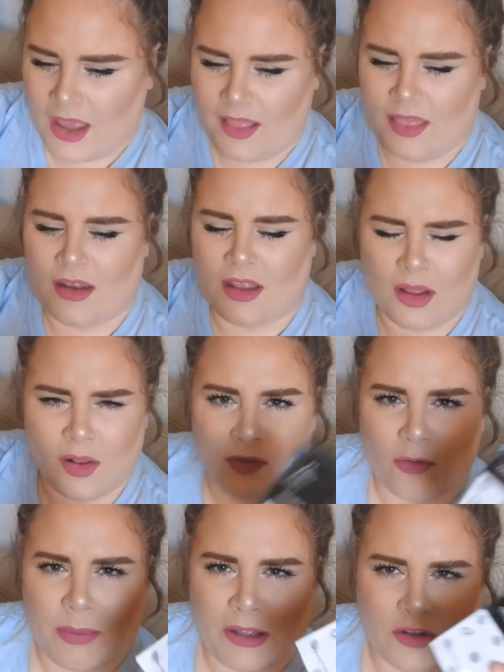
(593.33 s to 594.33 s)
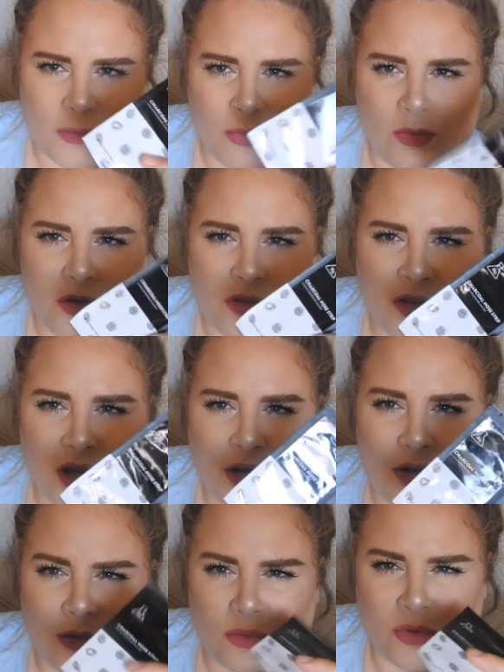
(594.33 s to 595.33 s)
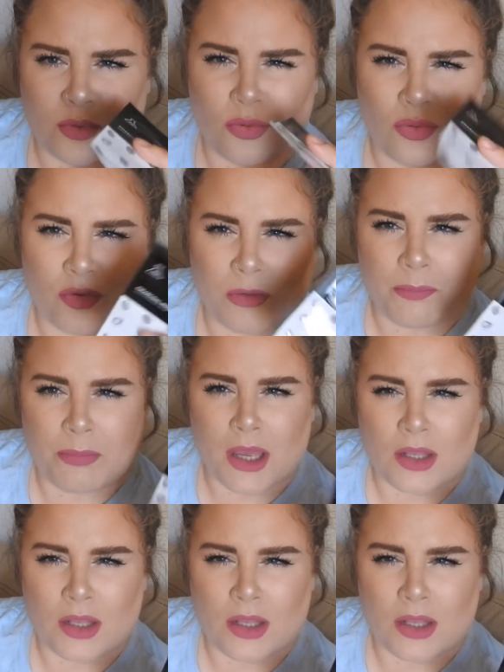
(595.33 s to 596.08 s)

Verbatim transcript: And then I also picked up one charcoal nose strip.